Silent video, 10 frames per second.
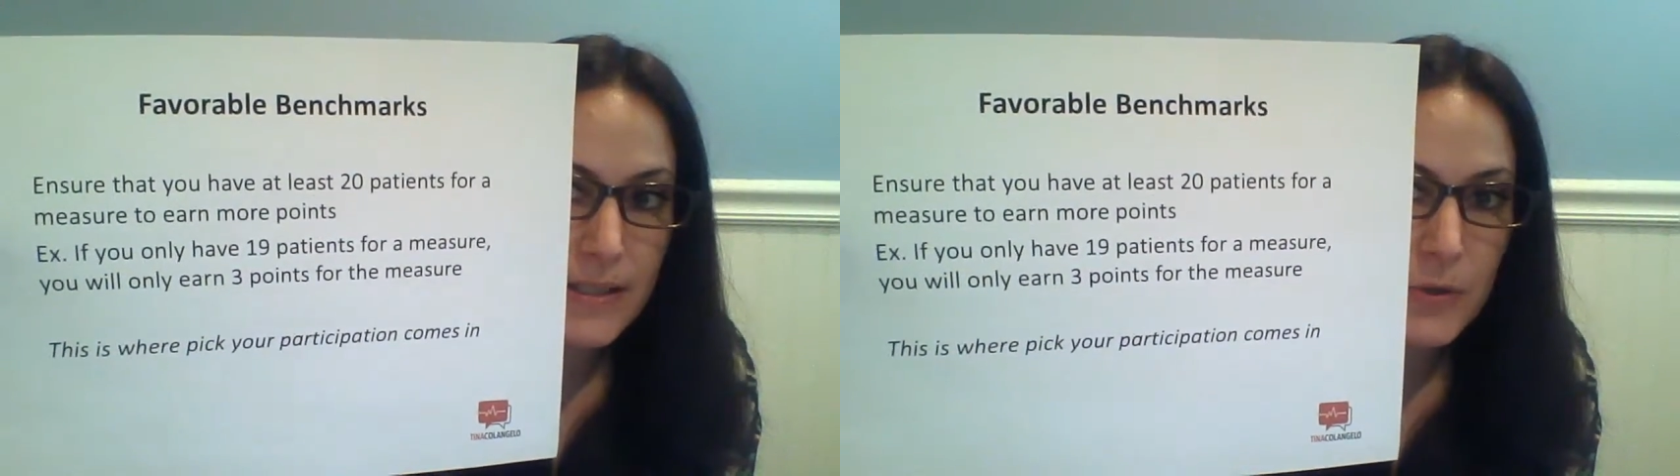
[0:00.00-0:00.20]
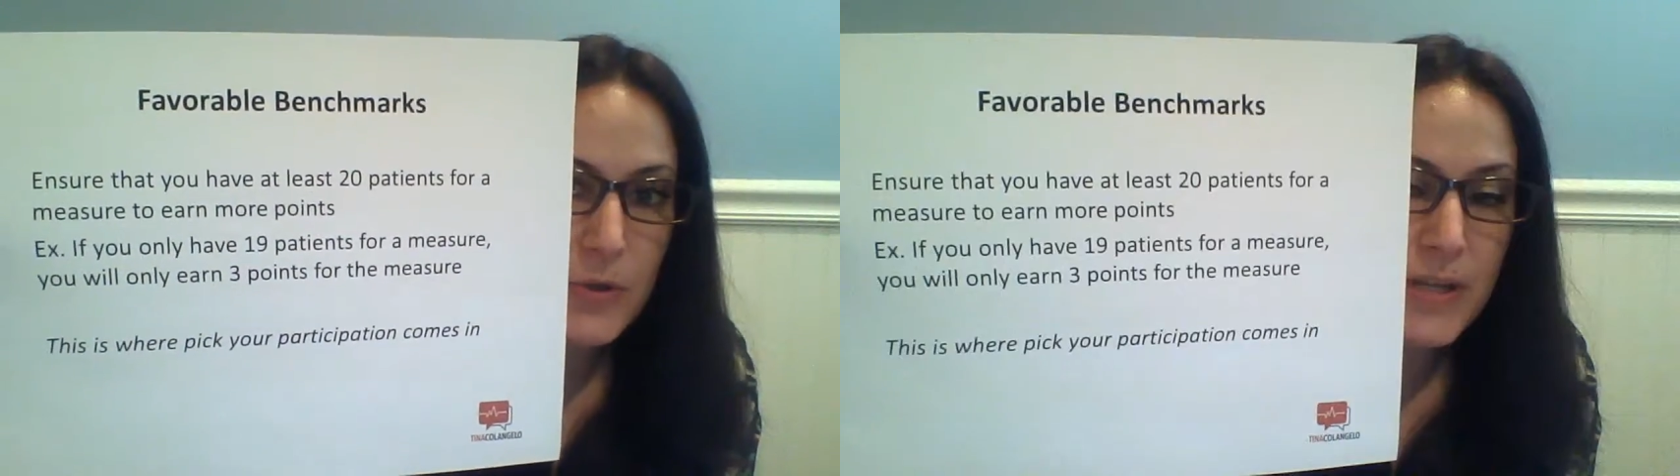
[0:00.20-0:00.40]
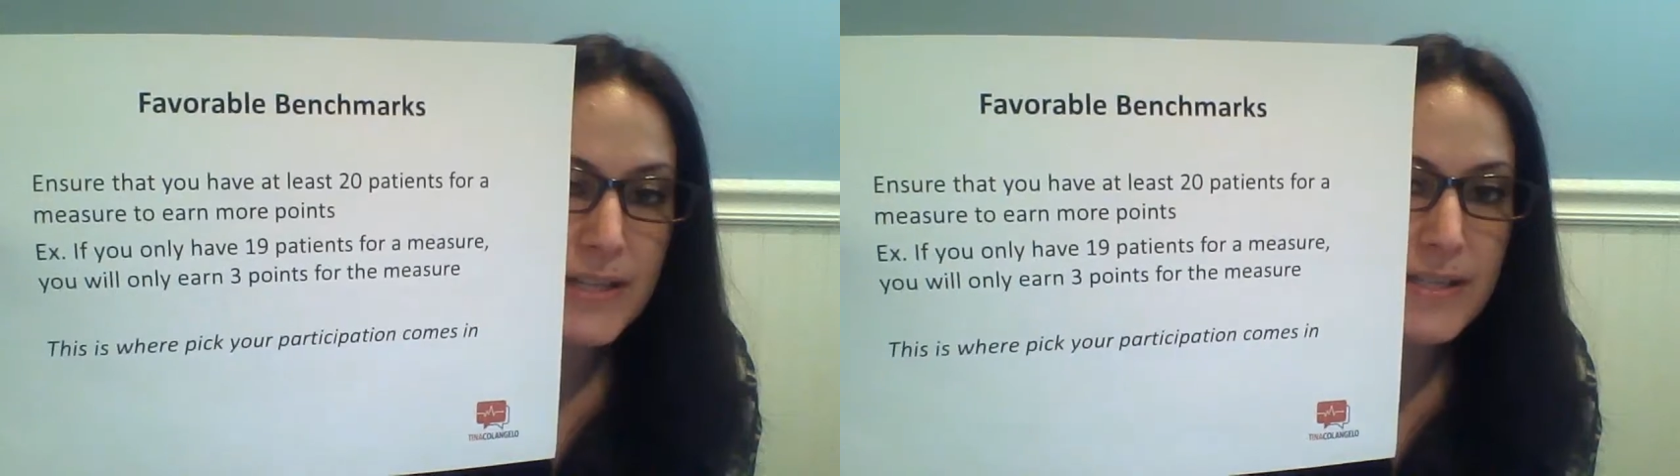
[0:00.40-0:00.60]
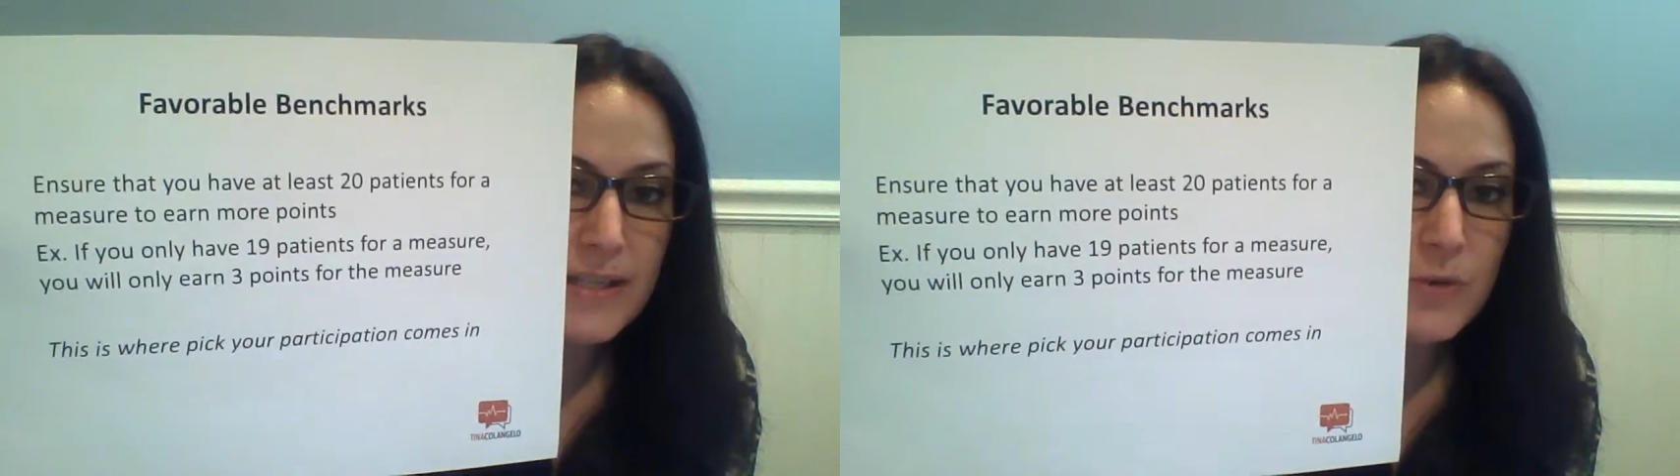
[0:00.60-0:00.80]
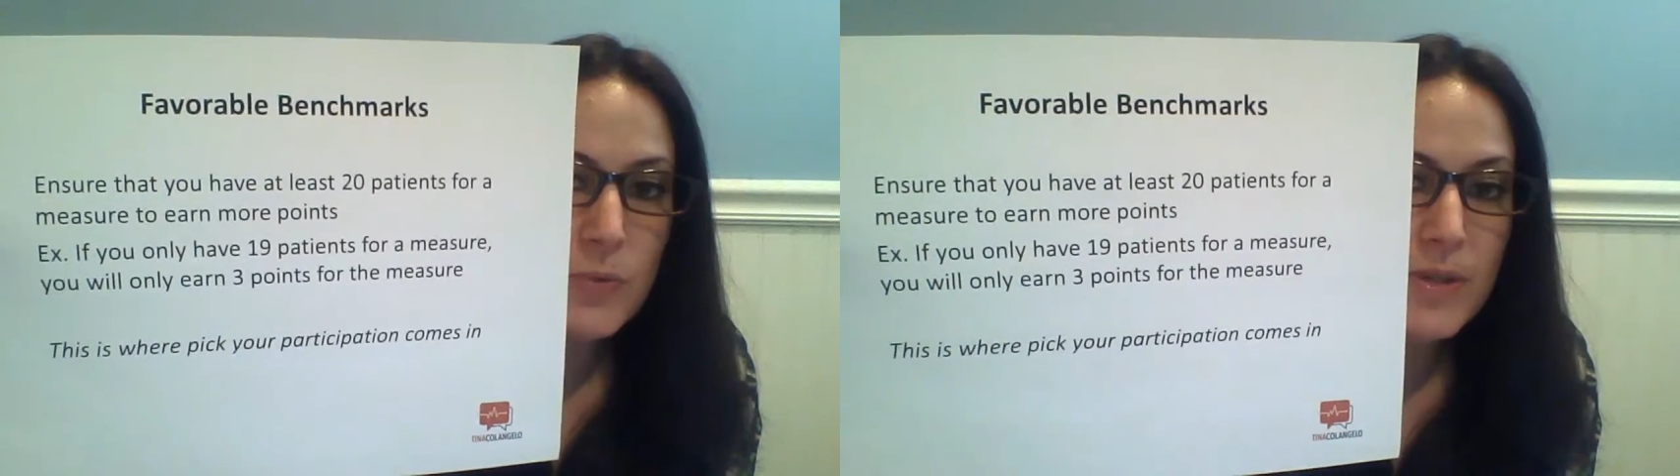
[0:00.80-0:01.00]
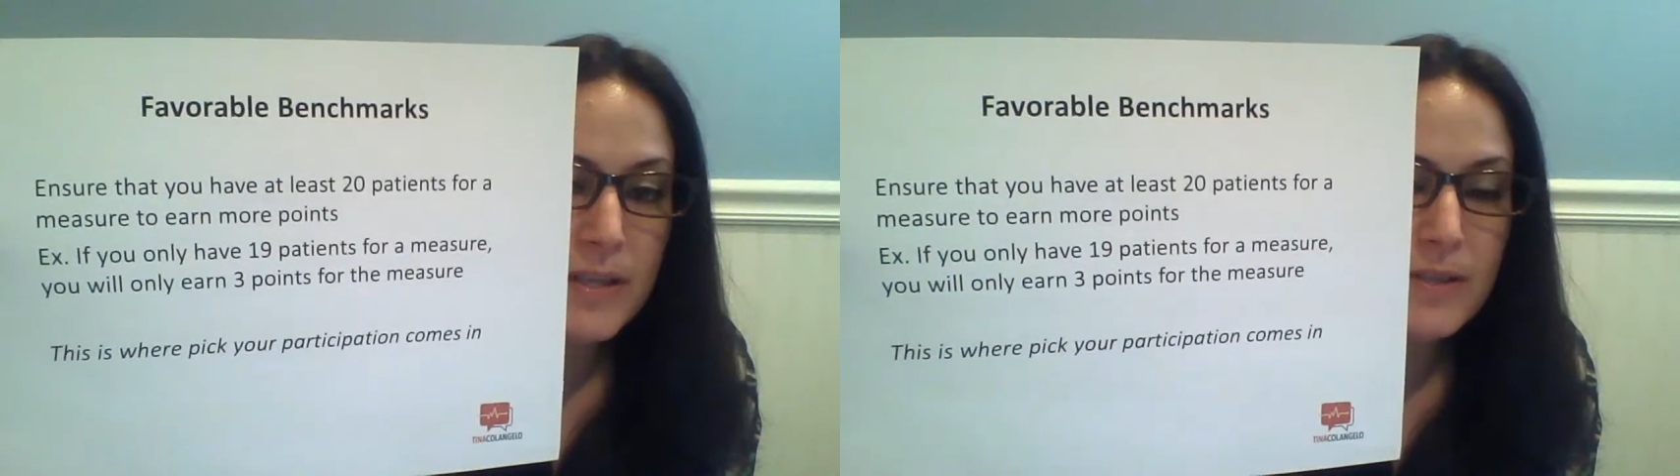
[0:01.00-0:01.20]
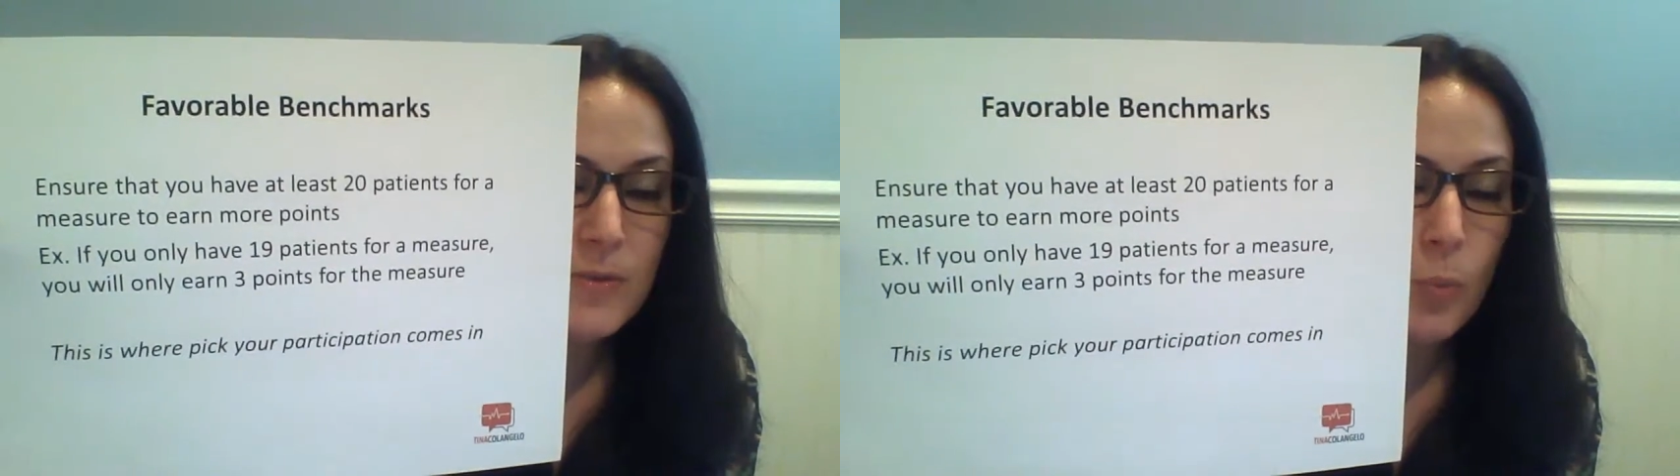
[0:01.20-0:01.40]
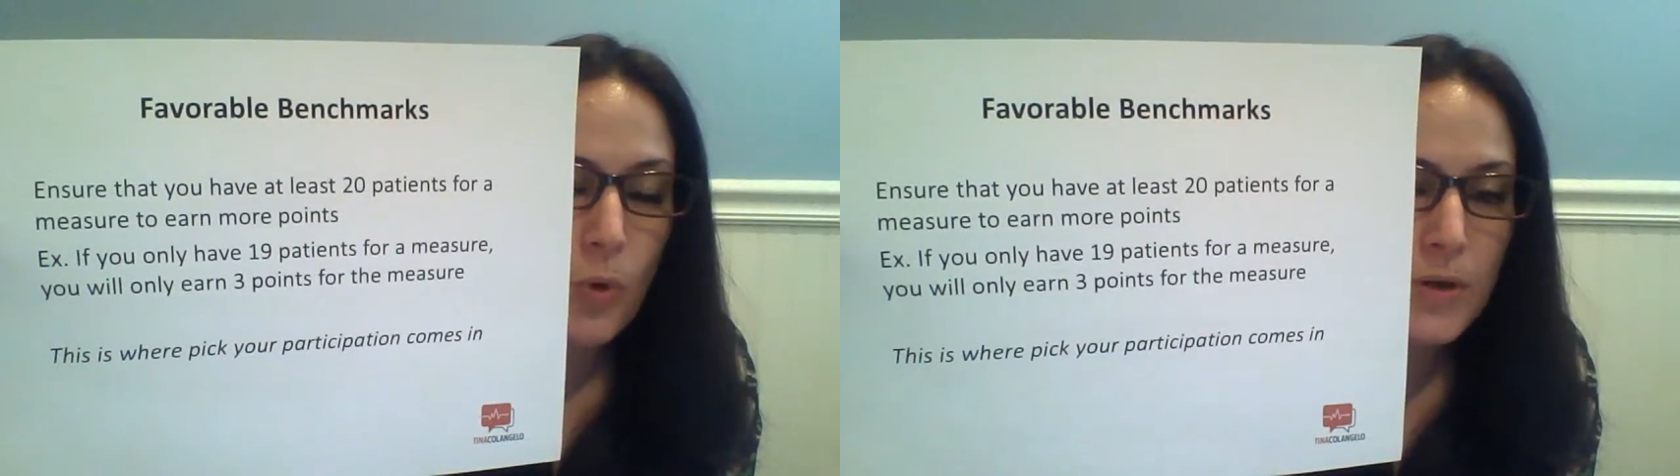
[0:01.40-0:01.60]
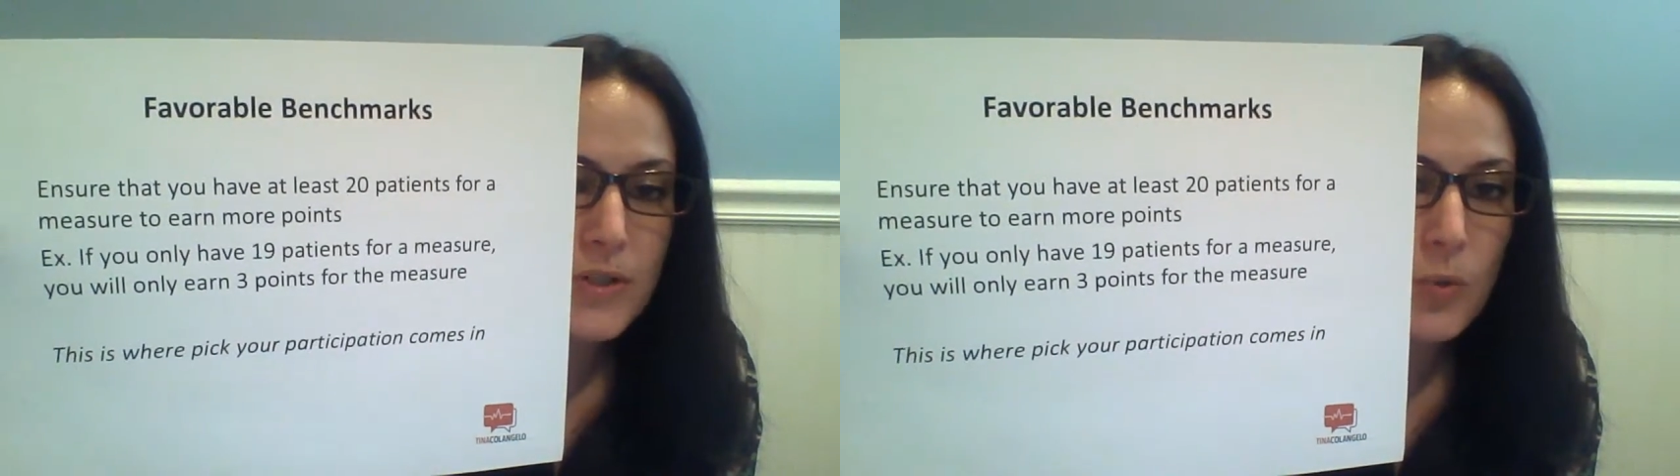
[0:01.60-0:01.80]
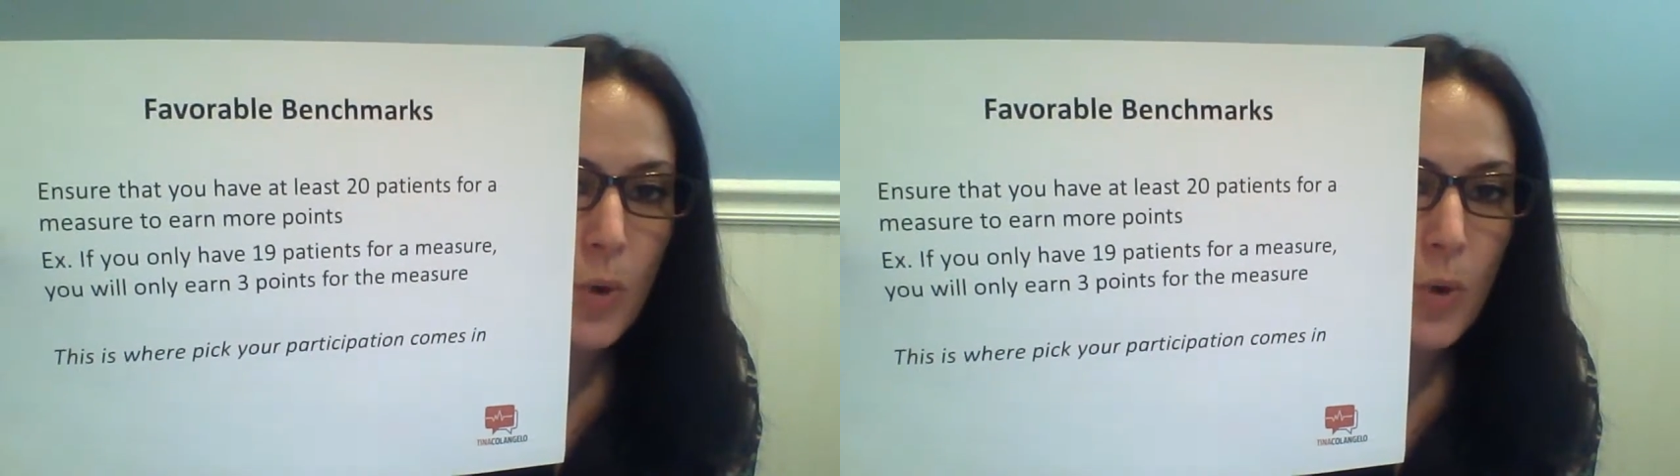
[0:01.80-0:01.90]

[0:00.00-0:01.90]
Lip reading: Word to the